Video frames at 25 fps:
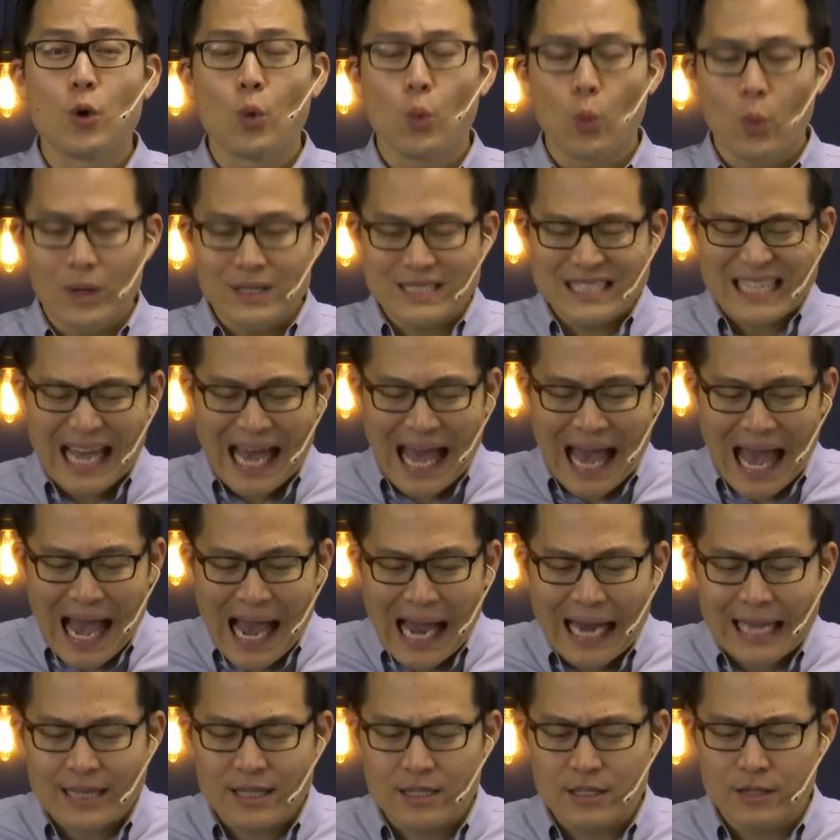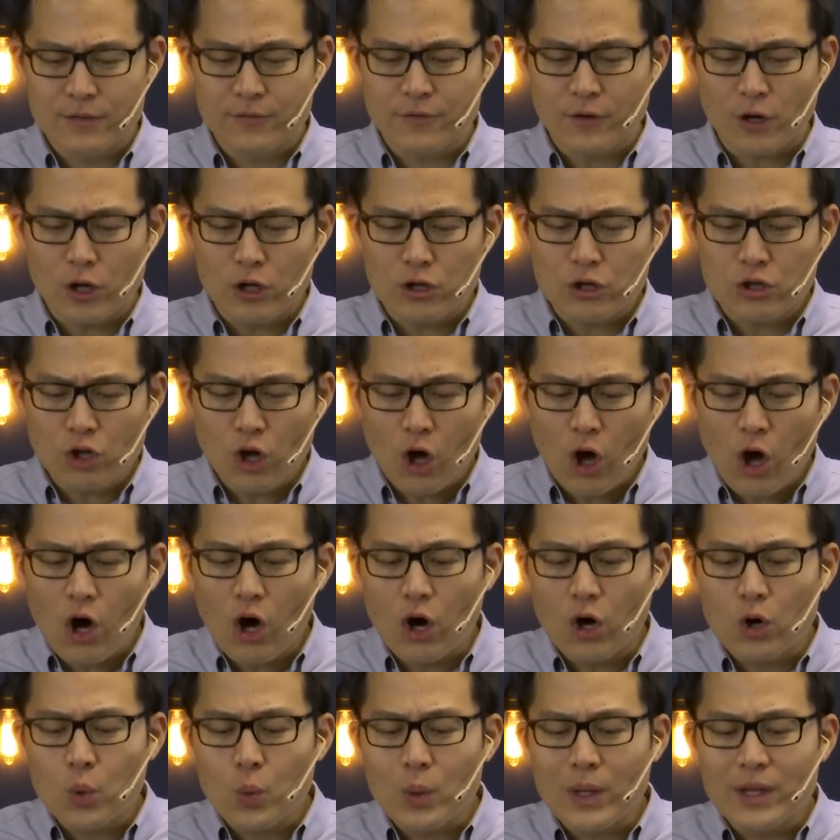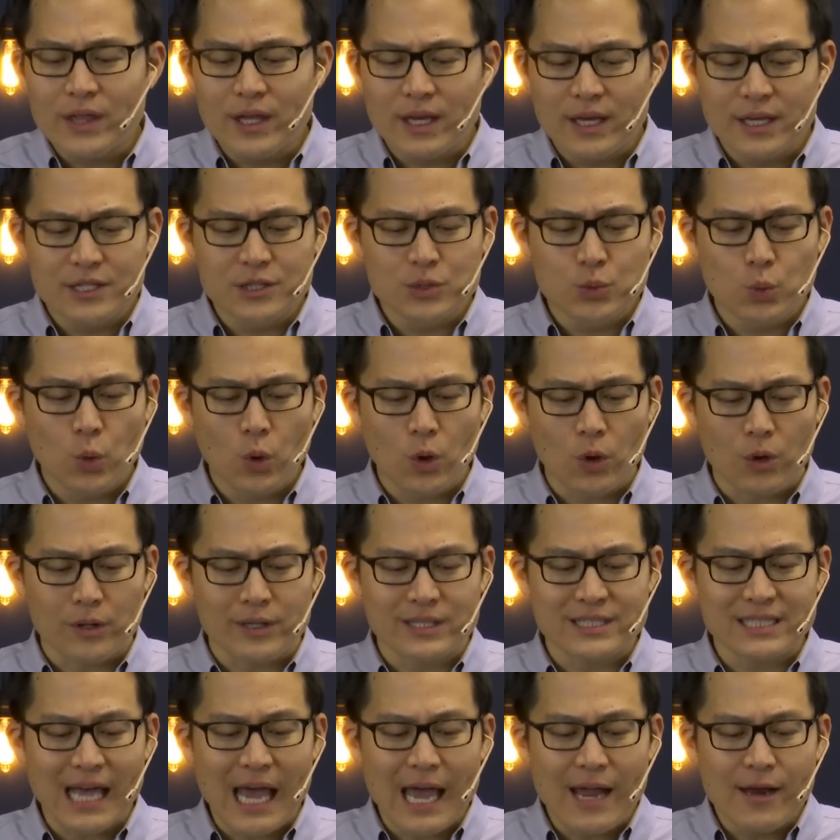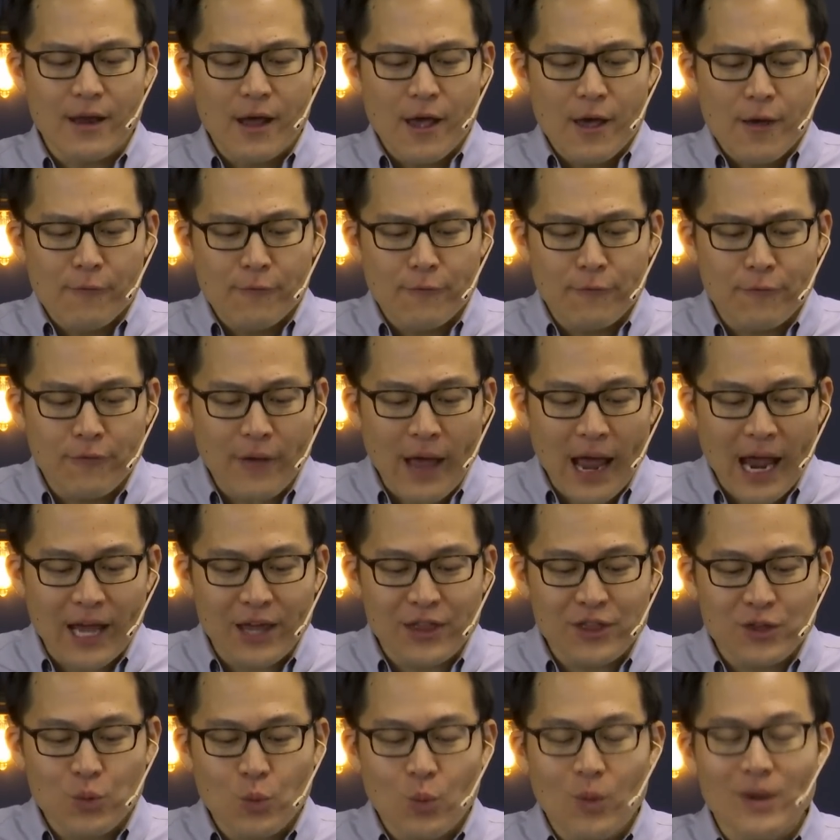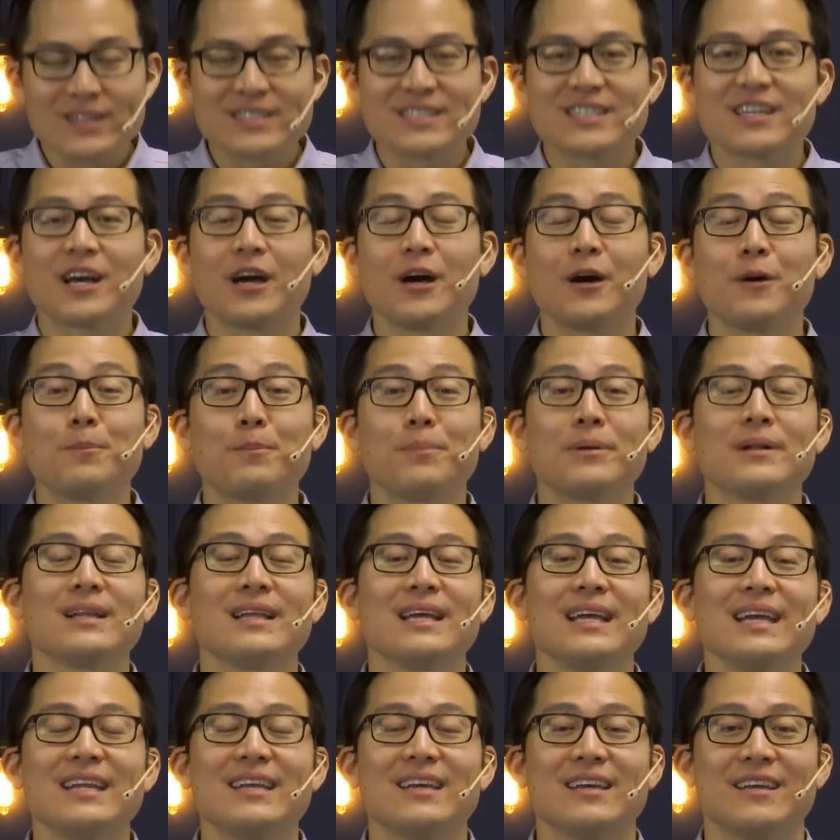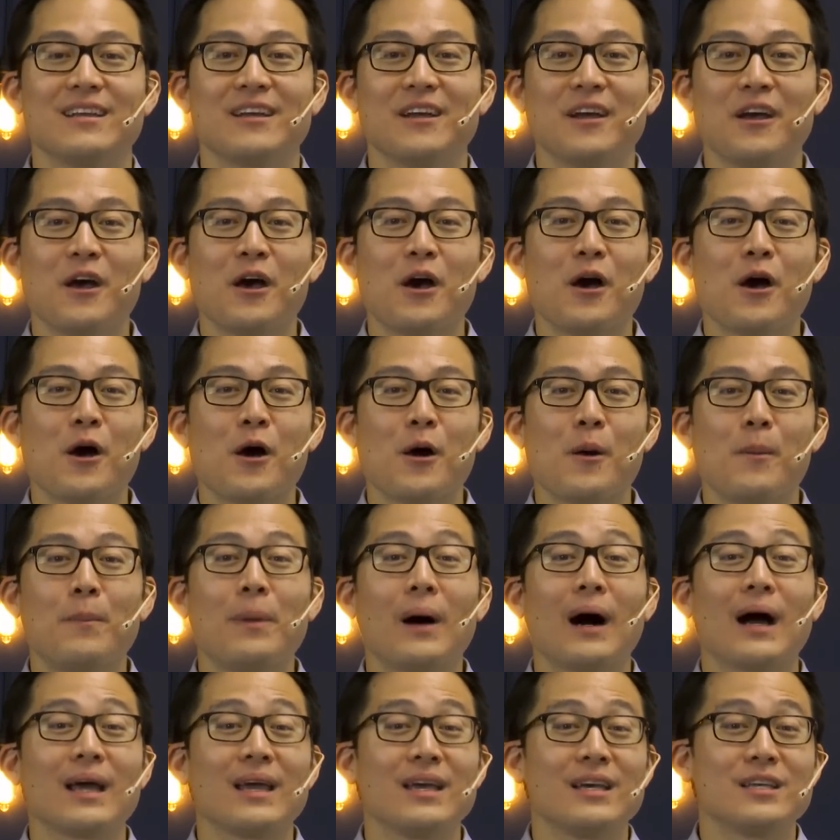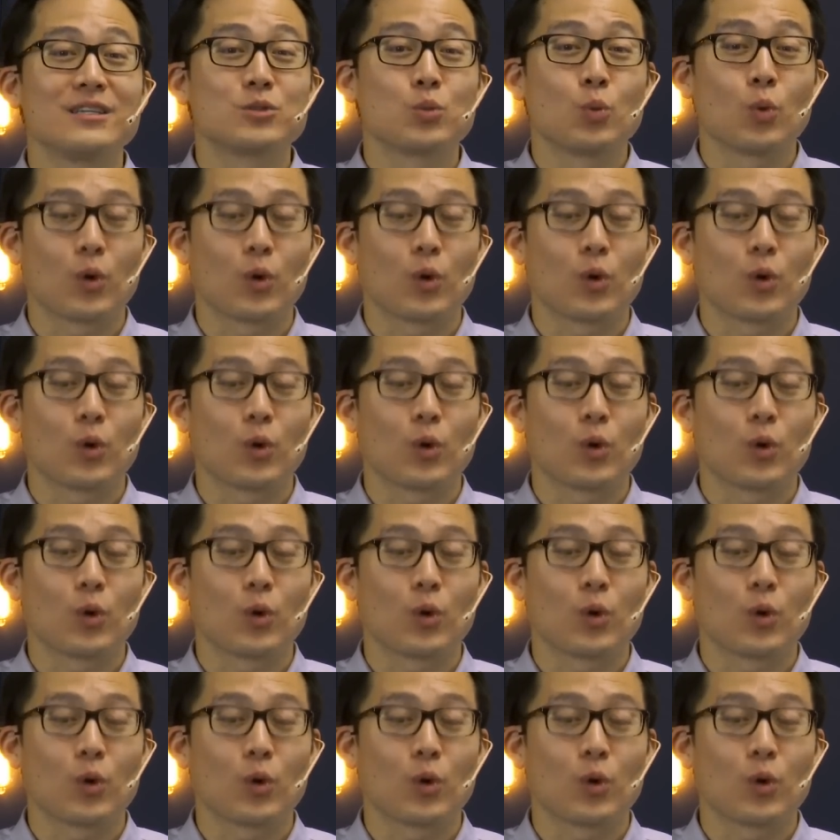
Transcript: was active along with his works, and faith was completed by his